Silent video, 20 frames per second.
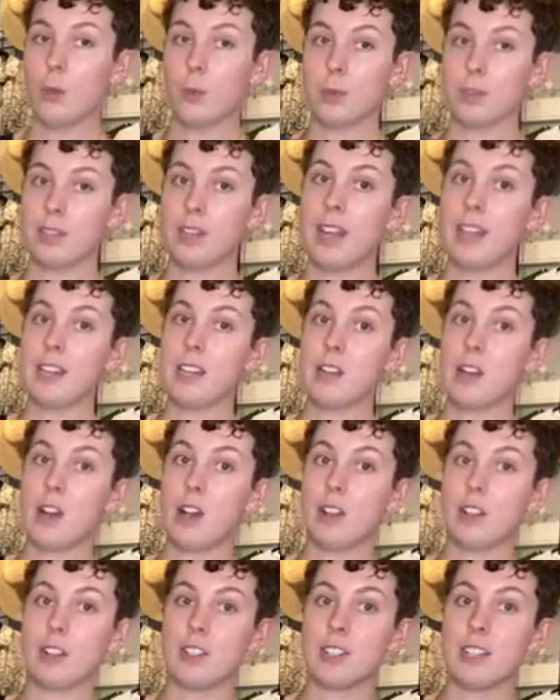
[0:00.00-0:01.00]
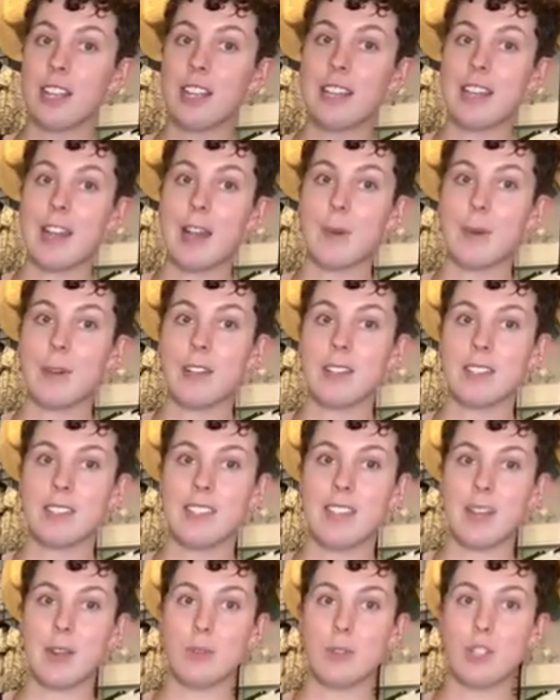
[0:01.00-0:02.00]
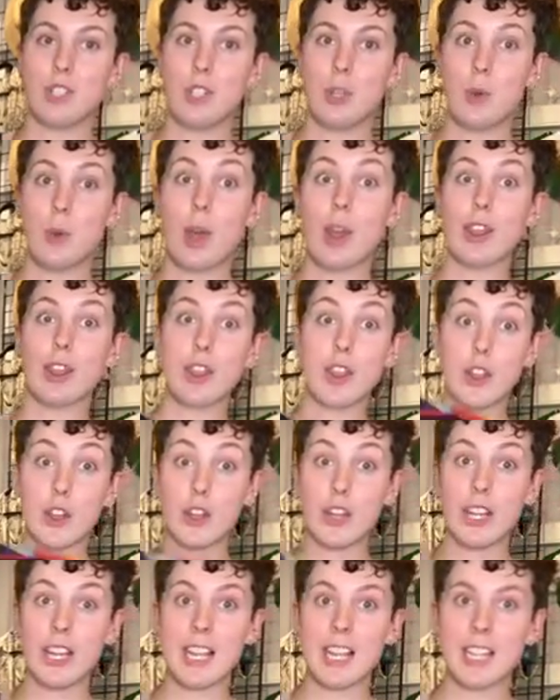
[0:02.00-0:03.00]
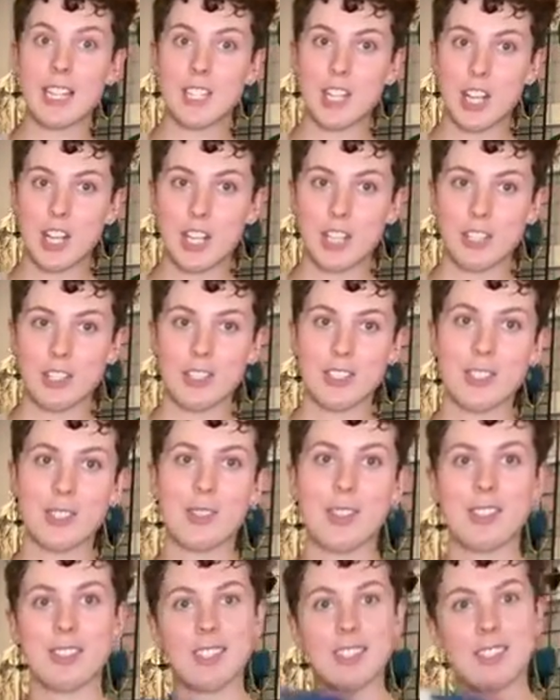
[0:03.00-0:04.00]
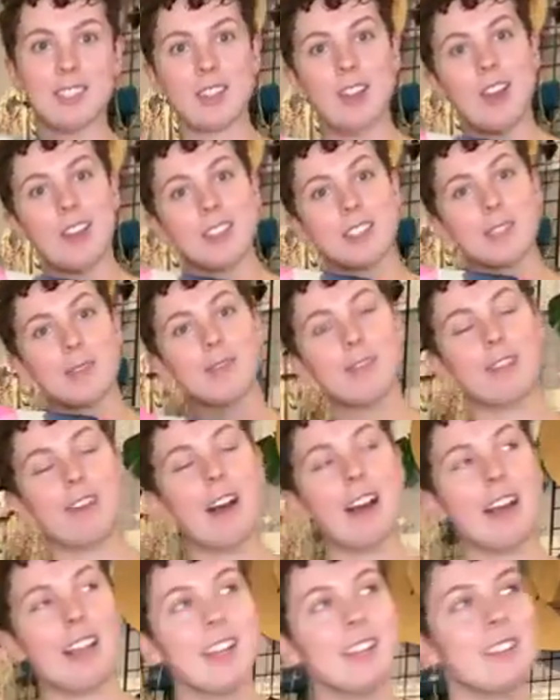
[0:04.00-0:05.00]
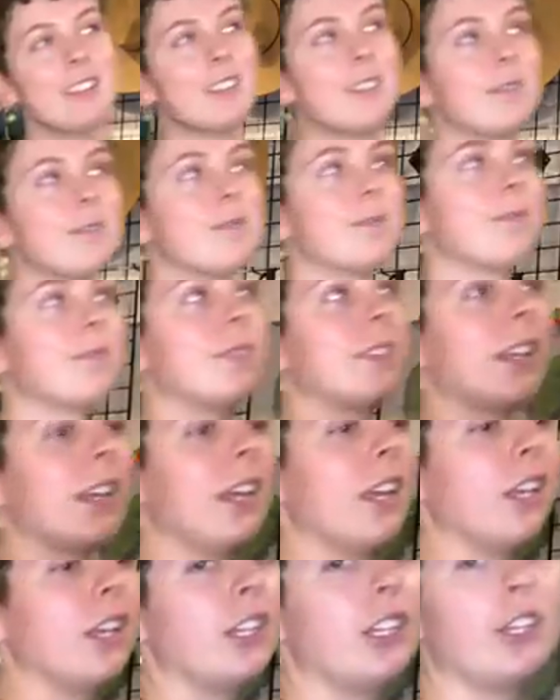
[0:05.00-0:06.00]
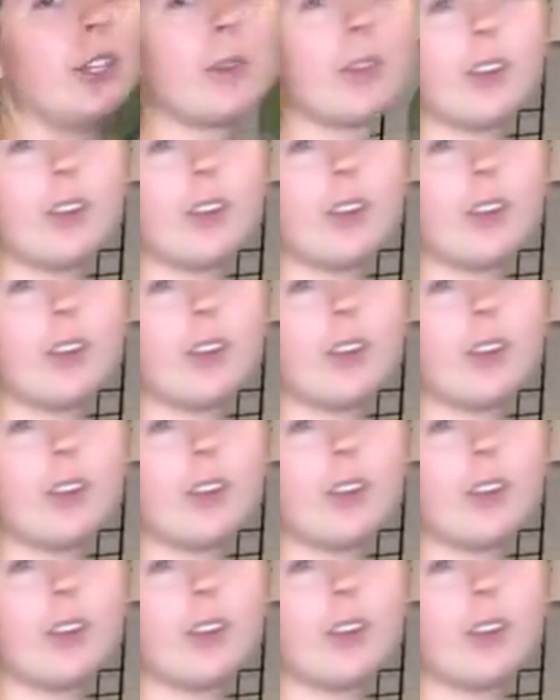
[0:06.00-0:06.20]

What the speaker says: was $90 and now it is down to $30. So this is an awesome find. You